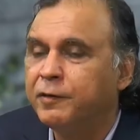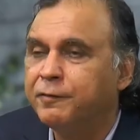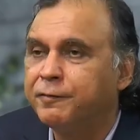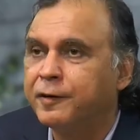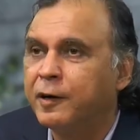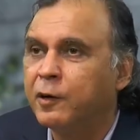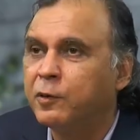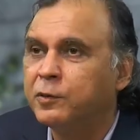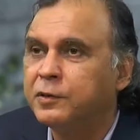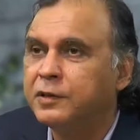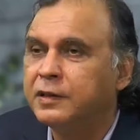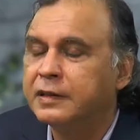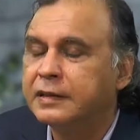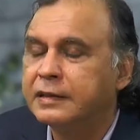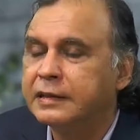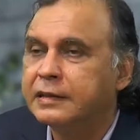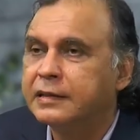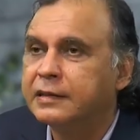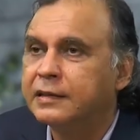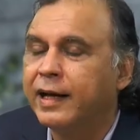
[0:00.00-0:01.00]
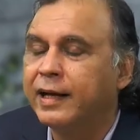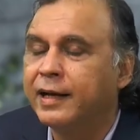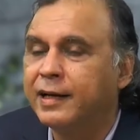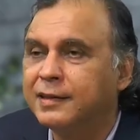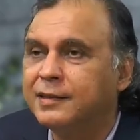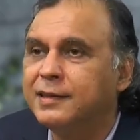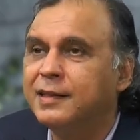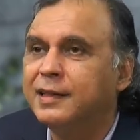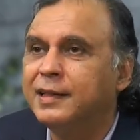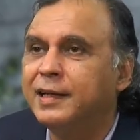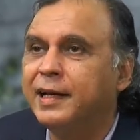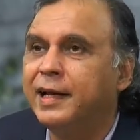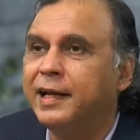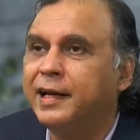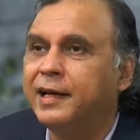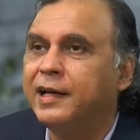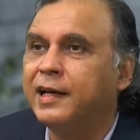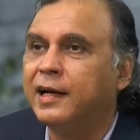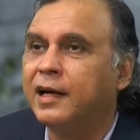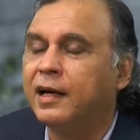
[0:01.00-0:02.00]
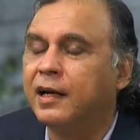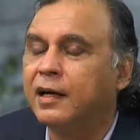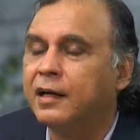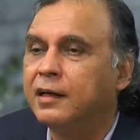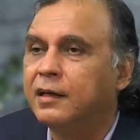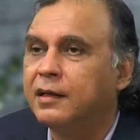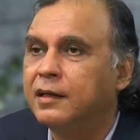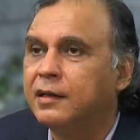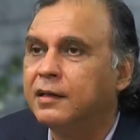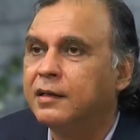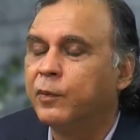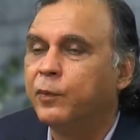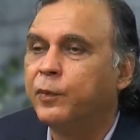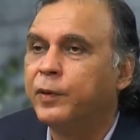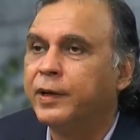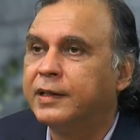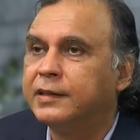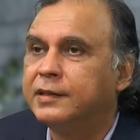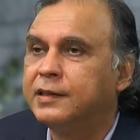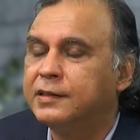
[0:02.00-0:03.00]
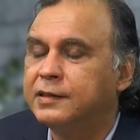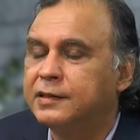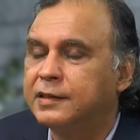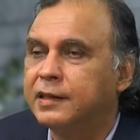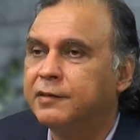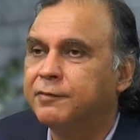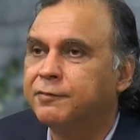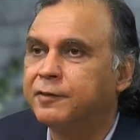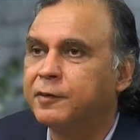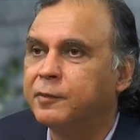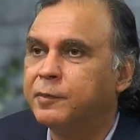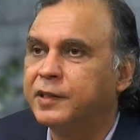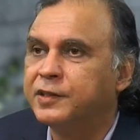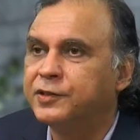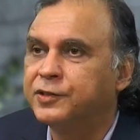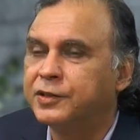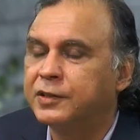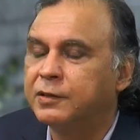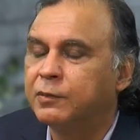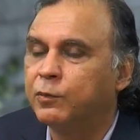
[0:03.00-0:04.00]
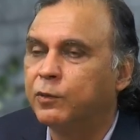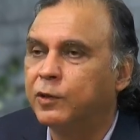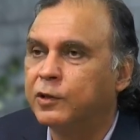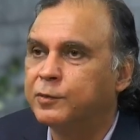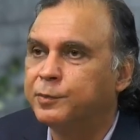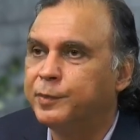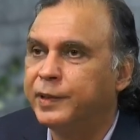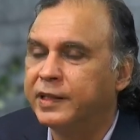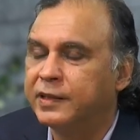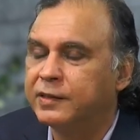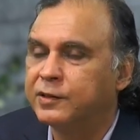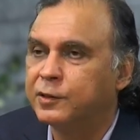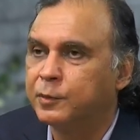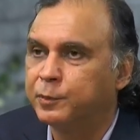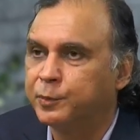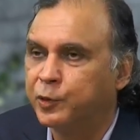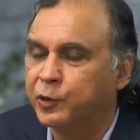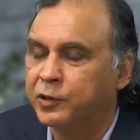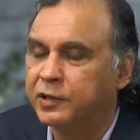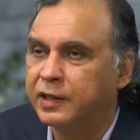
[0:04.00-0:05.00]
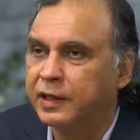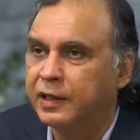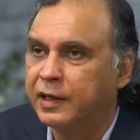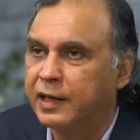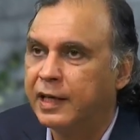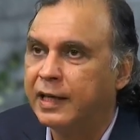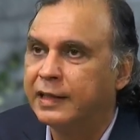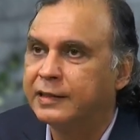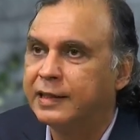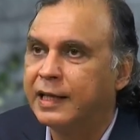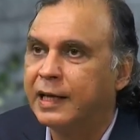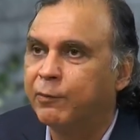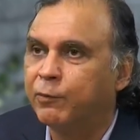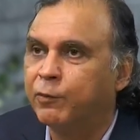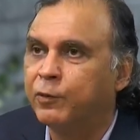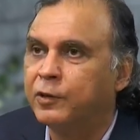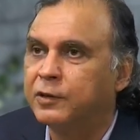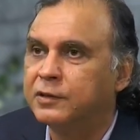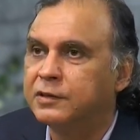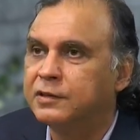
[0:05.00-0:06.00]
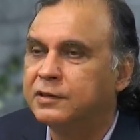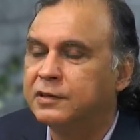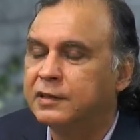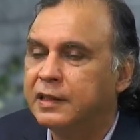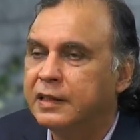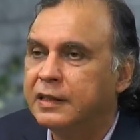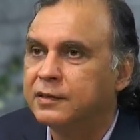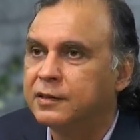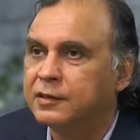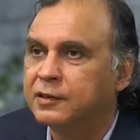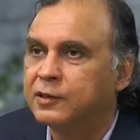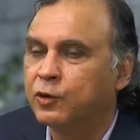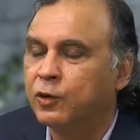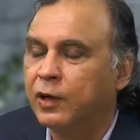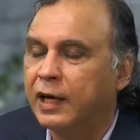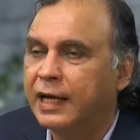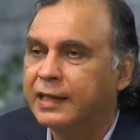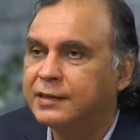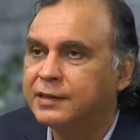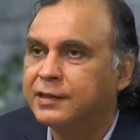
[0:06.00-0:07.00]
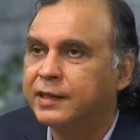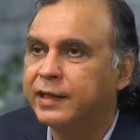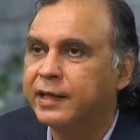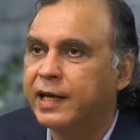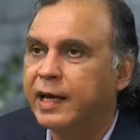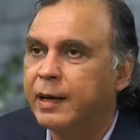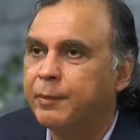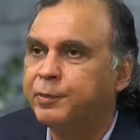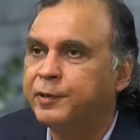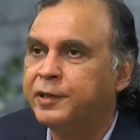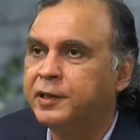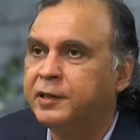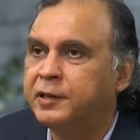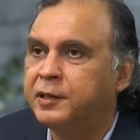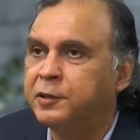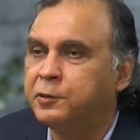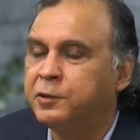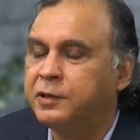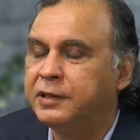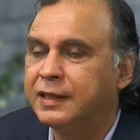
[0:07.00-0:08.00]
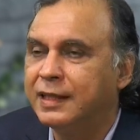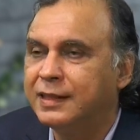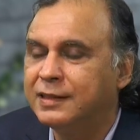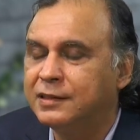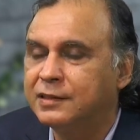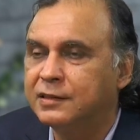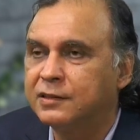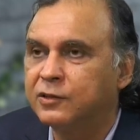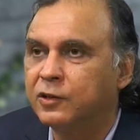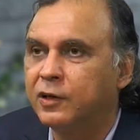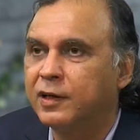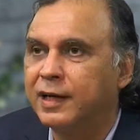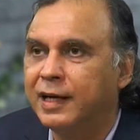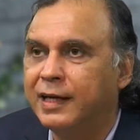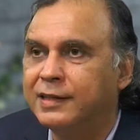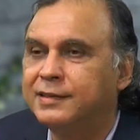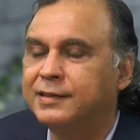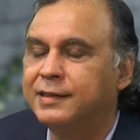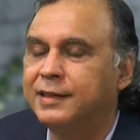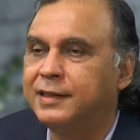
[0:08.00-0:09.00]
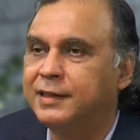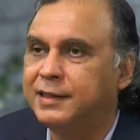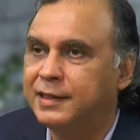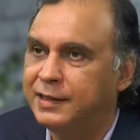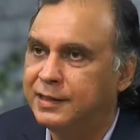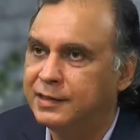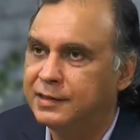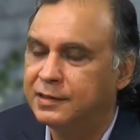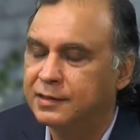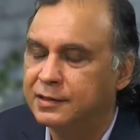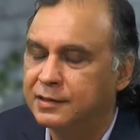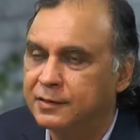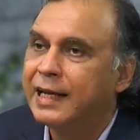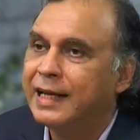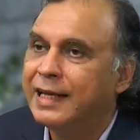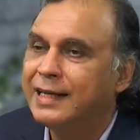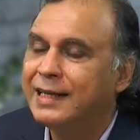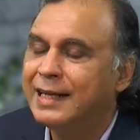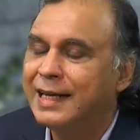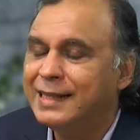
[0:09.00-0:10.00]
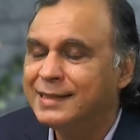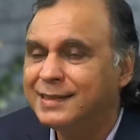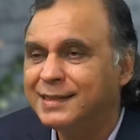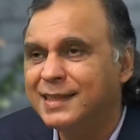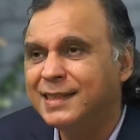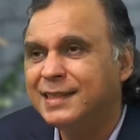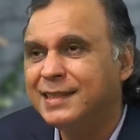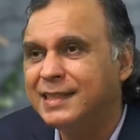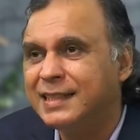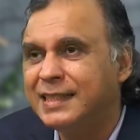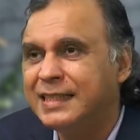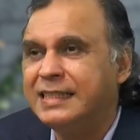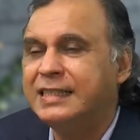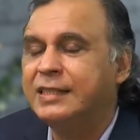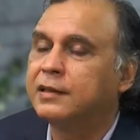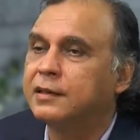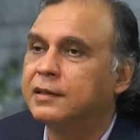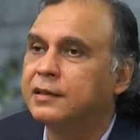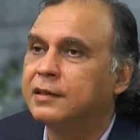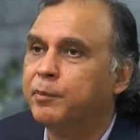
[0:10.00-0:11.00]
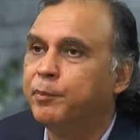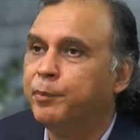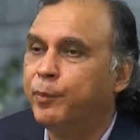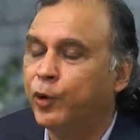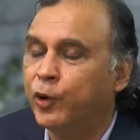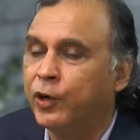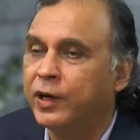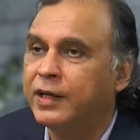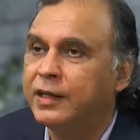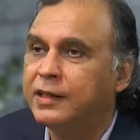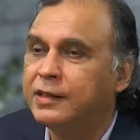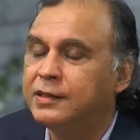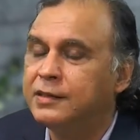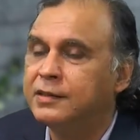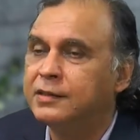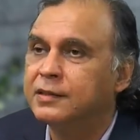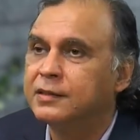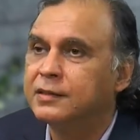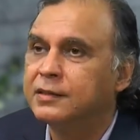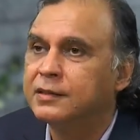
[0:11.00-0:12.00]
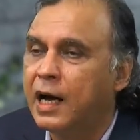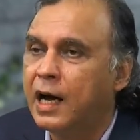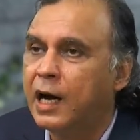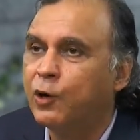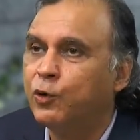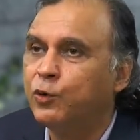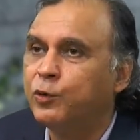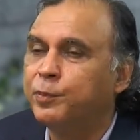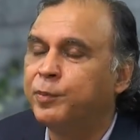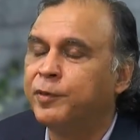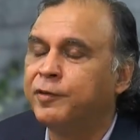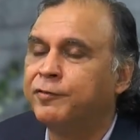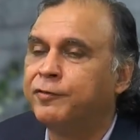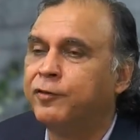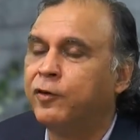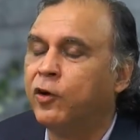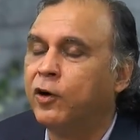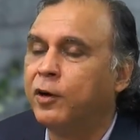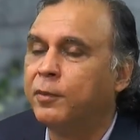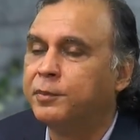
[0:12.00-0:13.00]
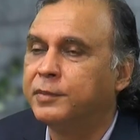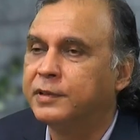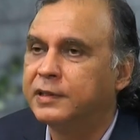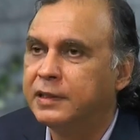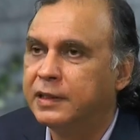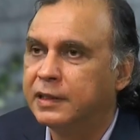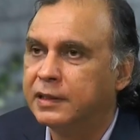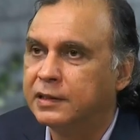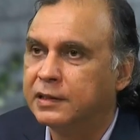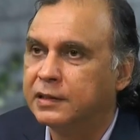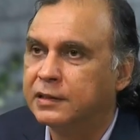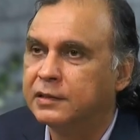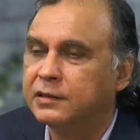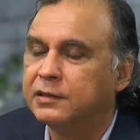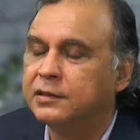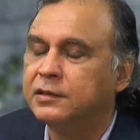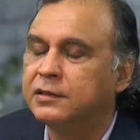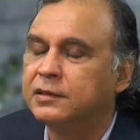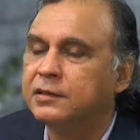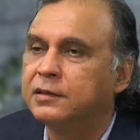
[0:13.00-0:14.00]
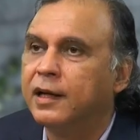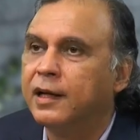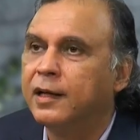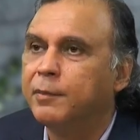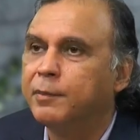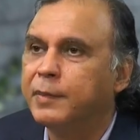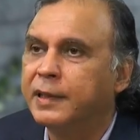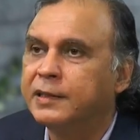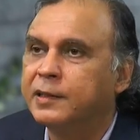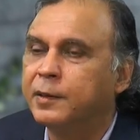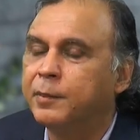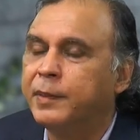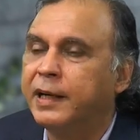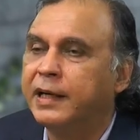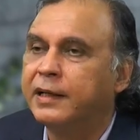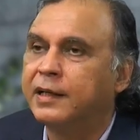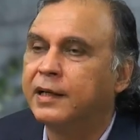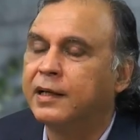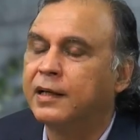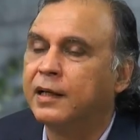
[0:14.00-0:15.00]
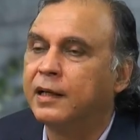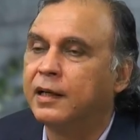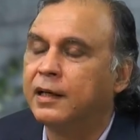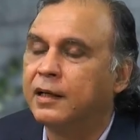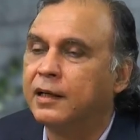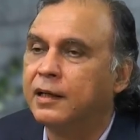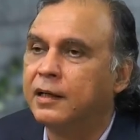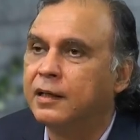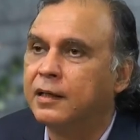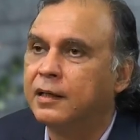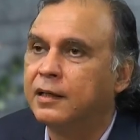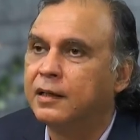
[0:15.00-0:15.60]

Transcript: We found another area where this information was being supported, and that was the scholastic aptitude tests, or SATs. In SAT, boys outperformed girls in mathematical